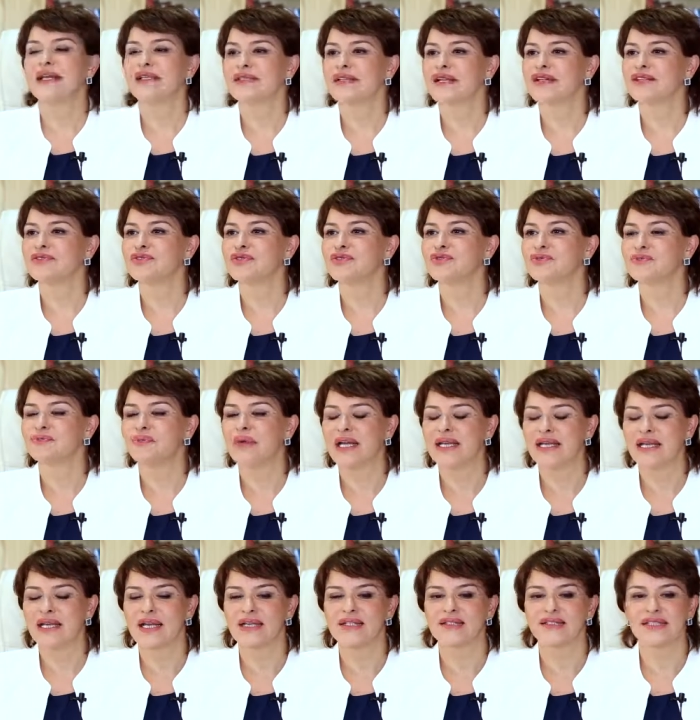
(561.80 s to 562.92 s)
started my
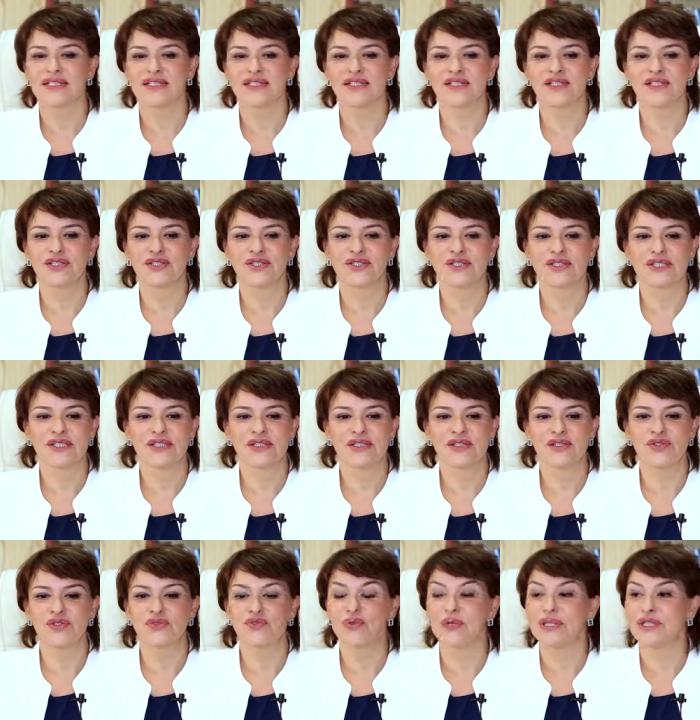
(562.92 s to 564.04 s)
career
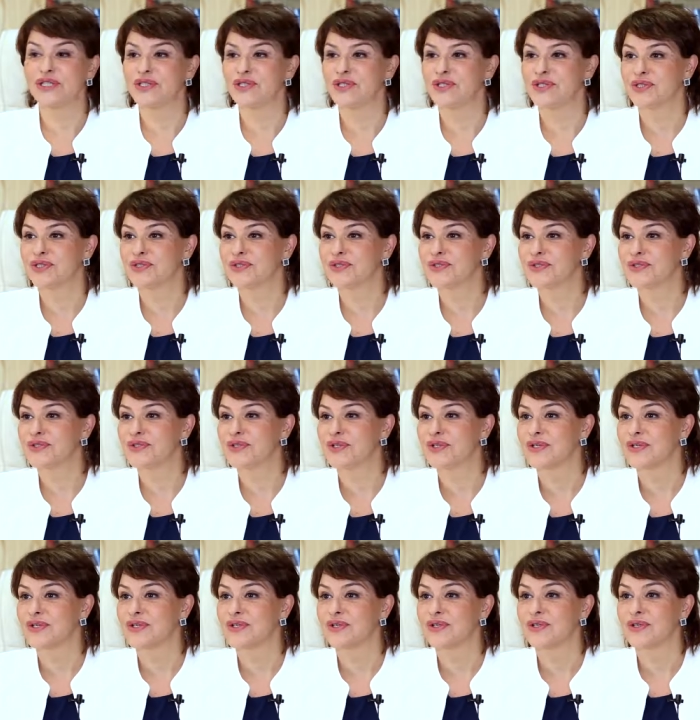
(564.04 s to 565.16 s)
since 20 years
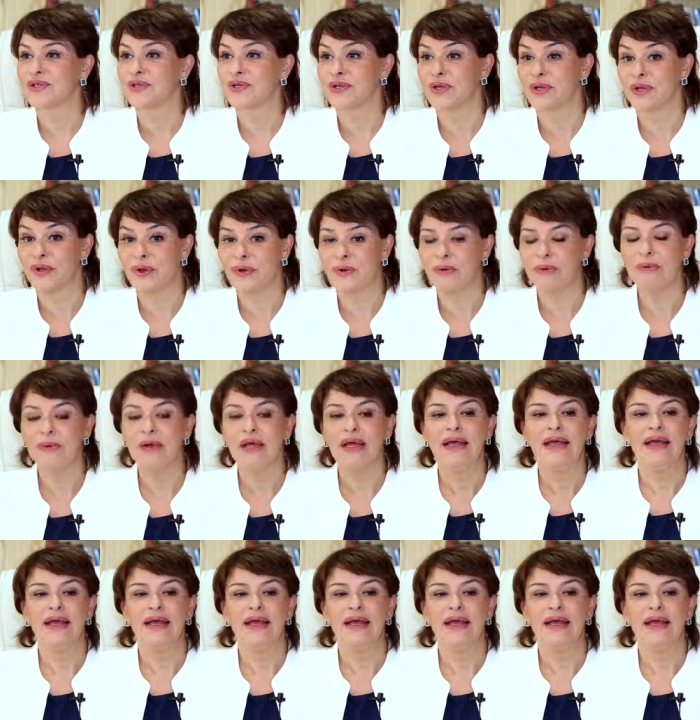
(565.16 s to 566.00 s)
ago,